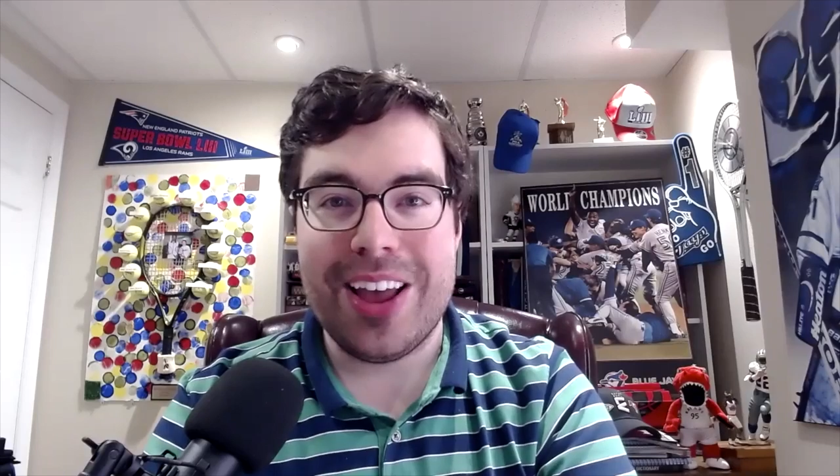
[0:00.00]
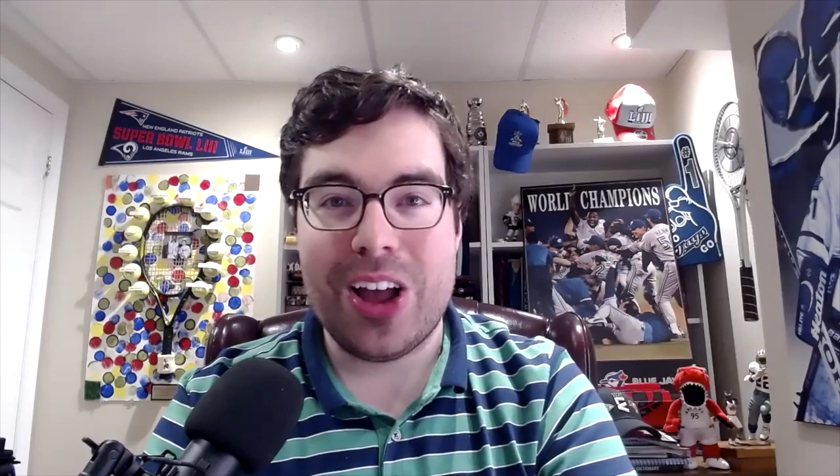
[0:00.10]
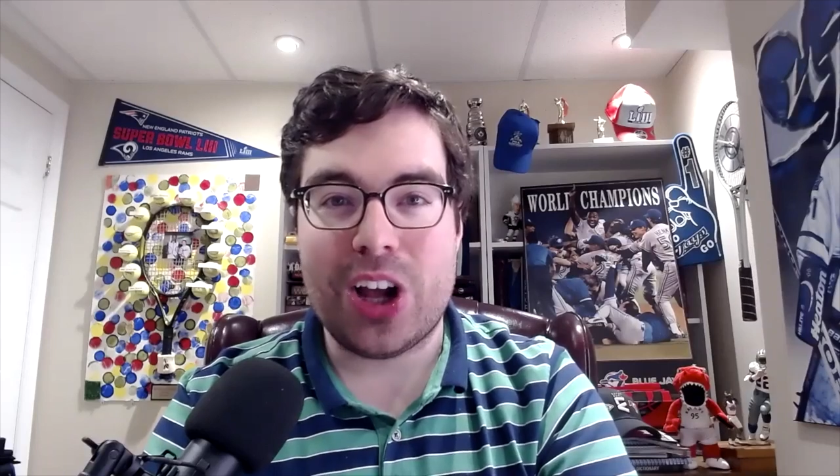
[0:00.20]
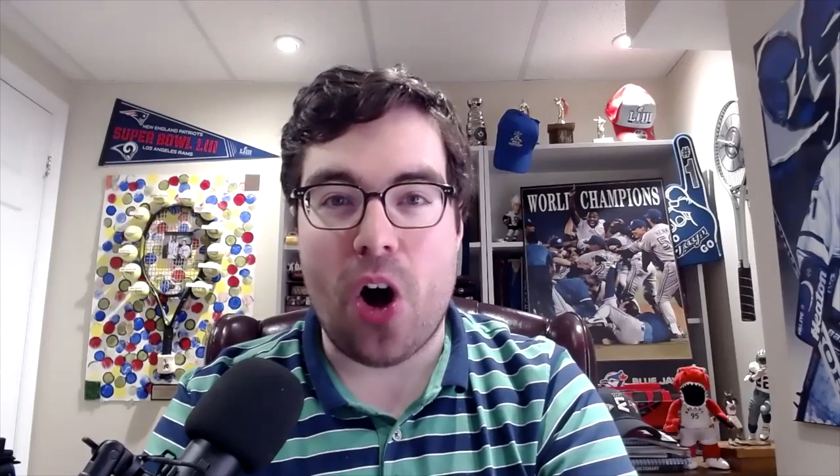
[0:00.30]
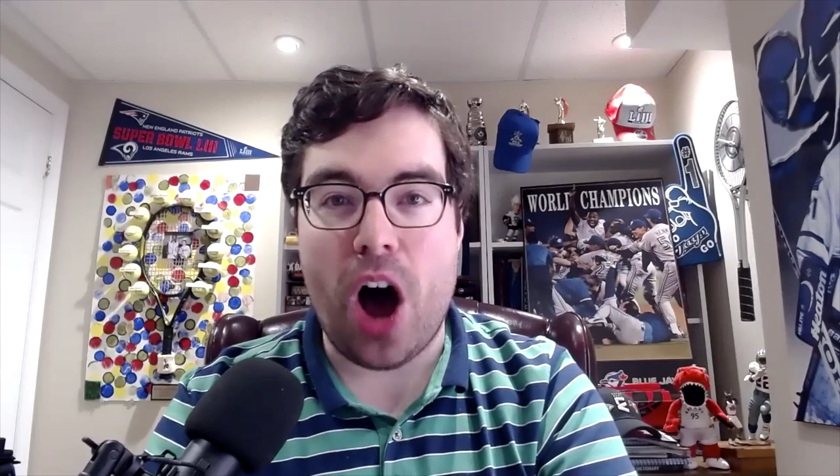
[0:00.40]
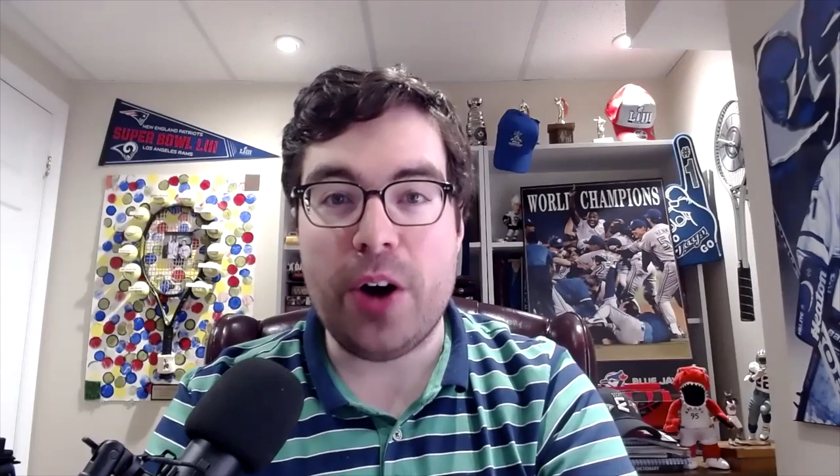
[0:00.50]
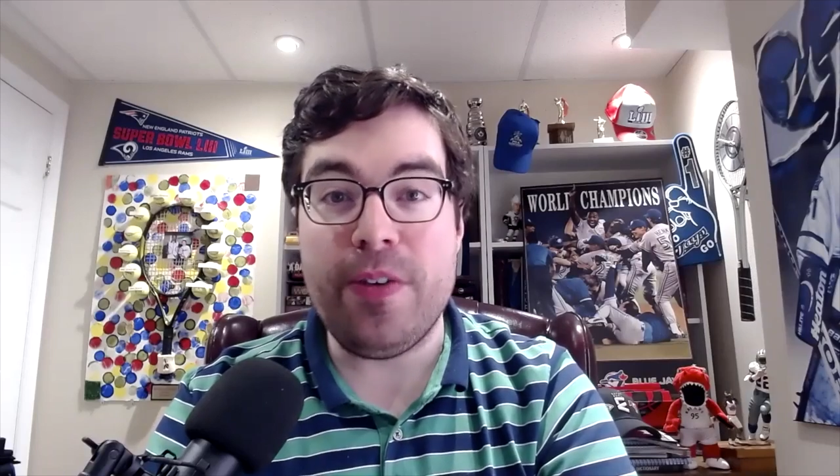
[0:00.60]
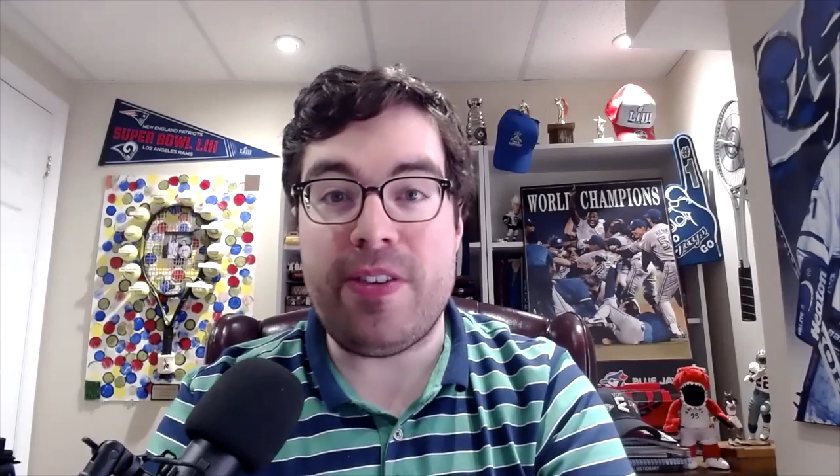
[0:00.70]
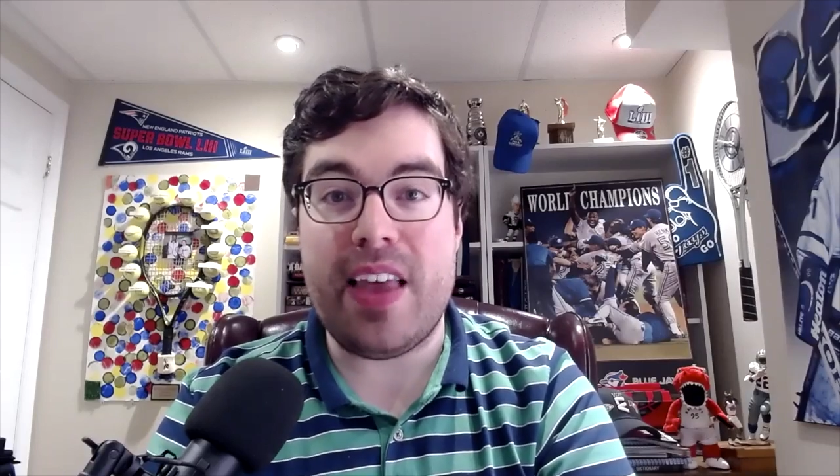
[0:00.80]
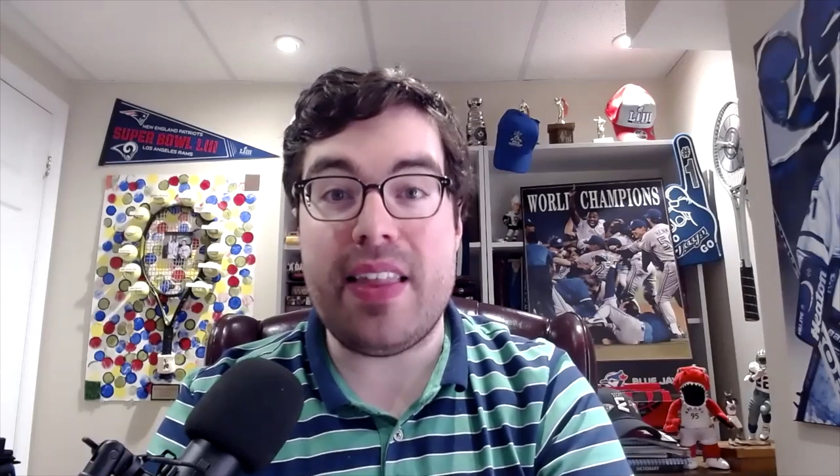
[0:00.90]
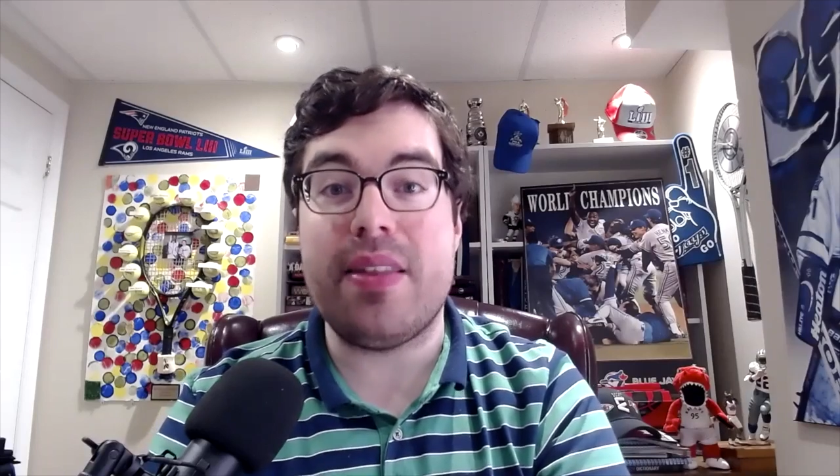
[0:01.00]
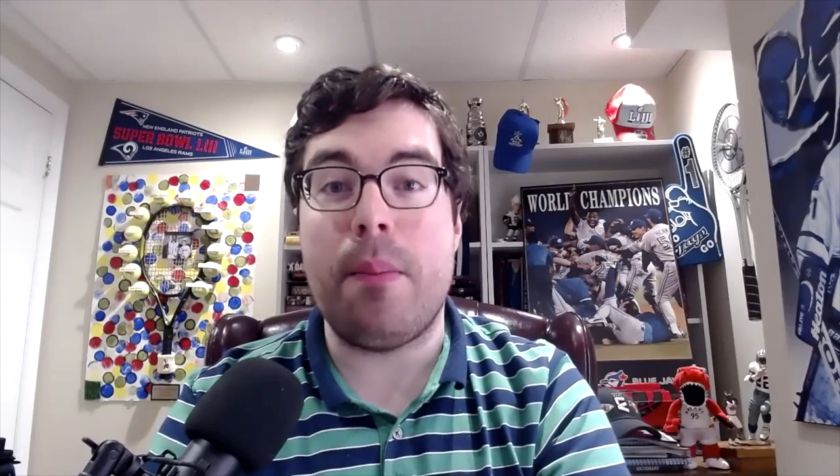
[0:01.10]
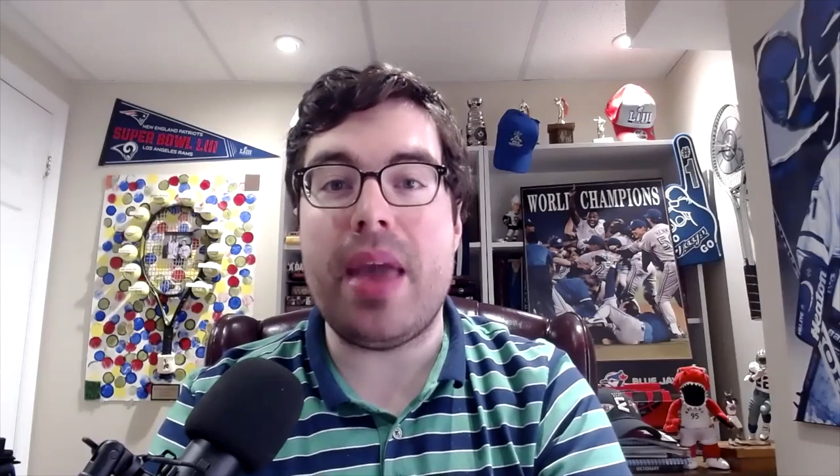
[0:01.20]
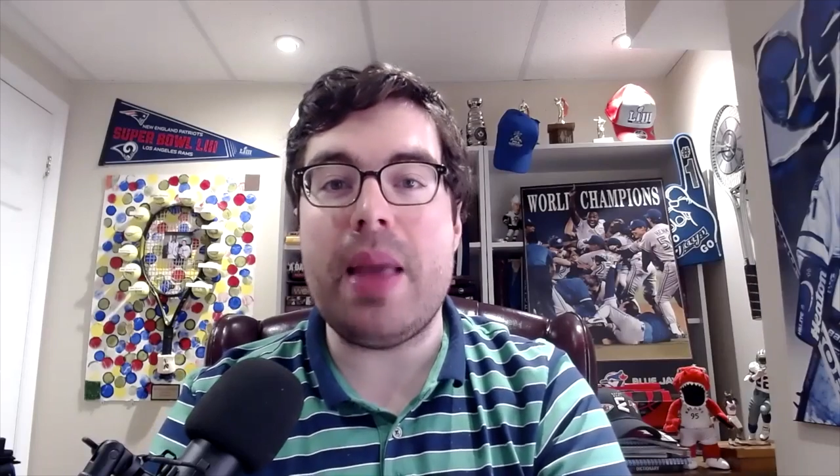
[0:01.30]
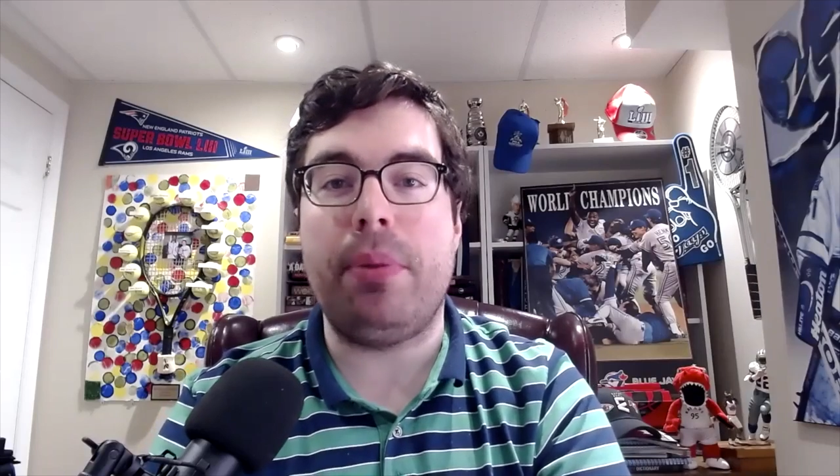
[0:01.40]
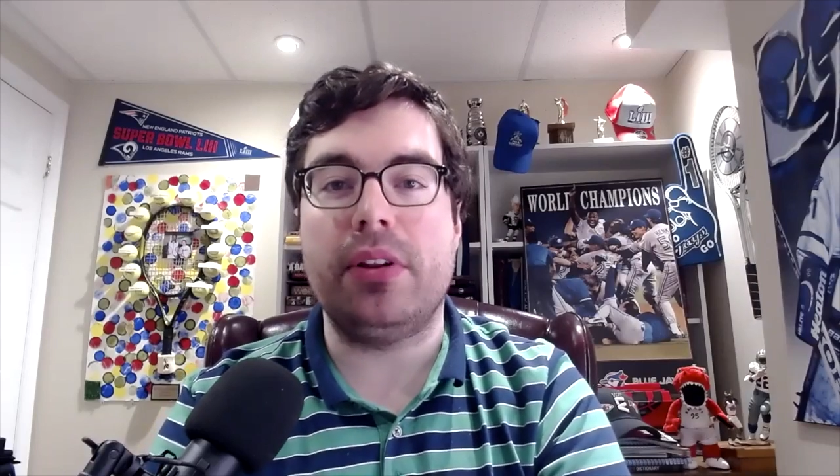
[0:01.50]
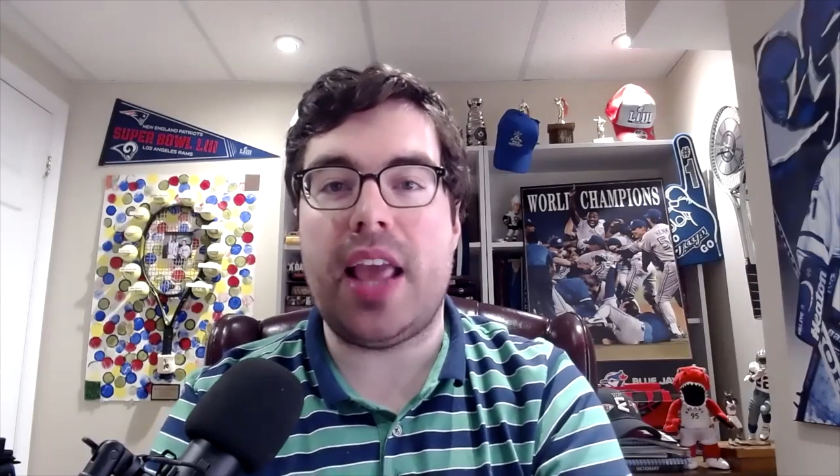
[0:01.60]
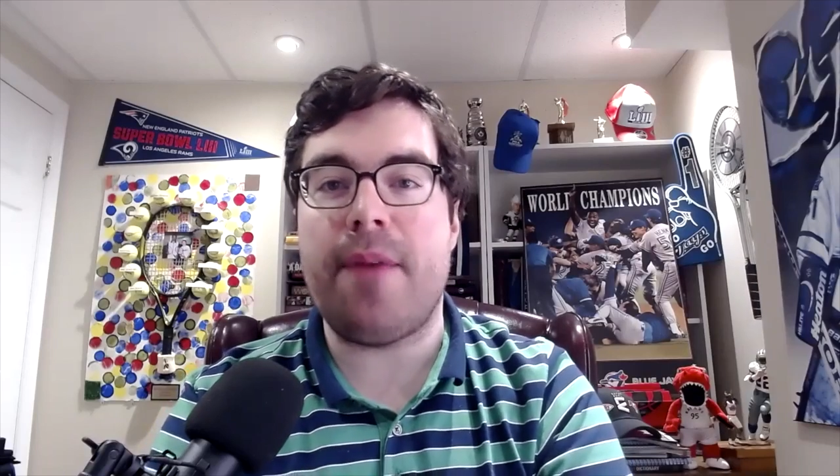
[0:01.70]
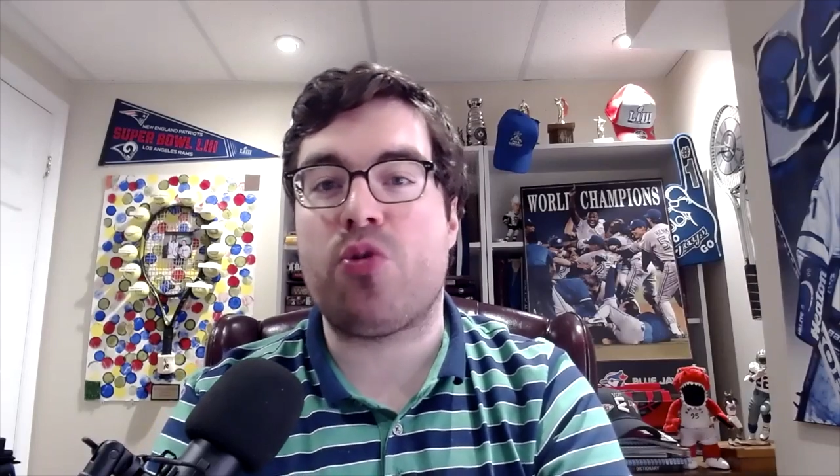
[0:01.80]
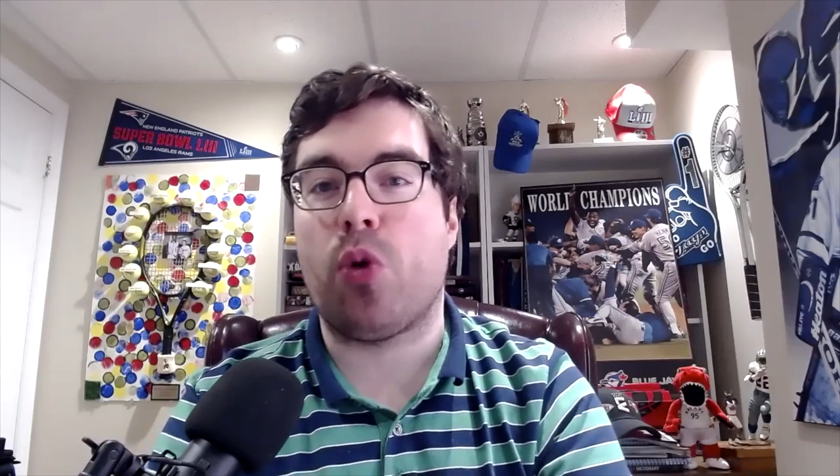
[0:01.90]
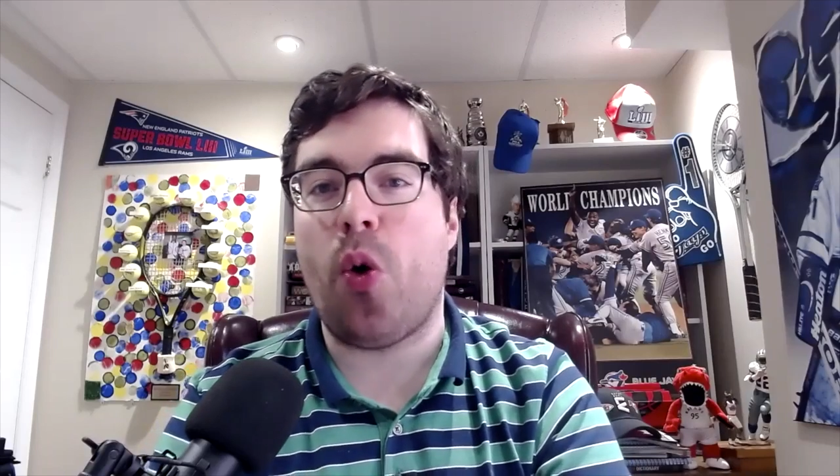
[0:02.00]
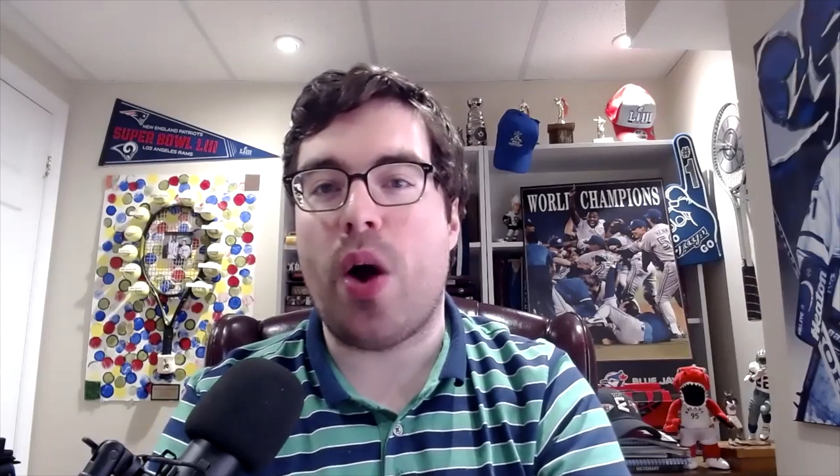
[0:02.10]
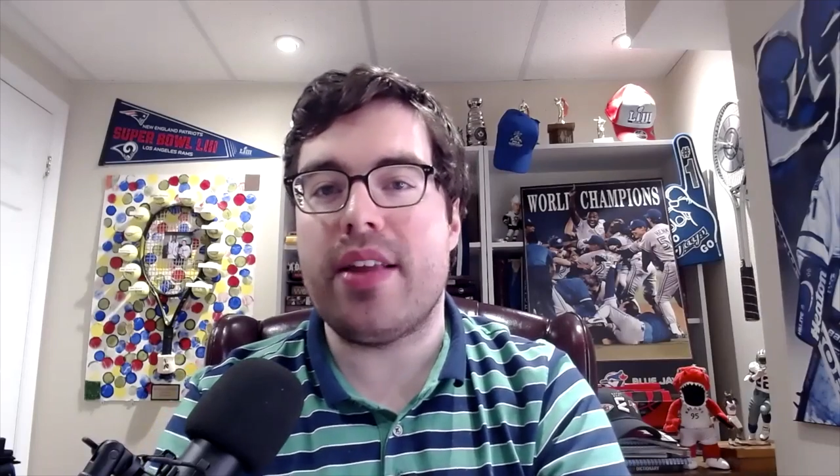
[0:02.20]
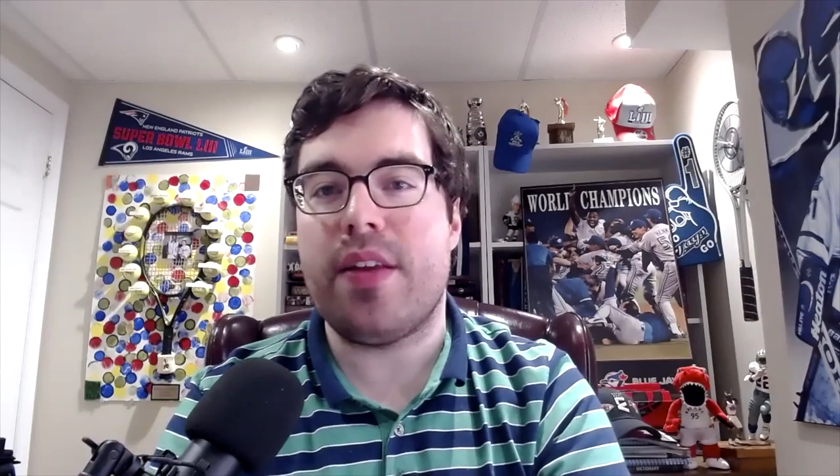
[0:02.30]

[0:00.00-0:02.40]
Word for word: Conners said that the Maple Leafs were going to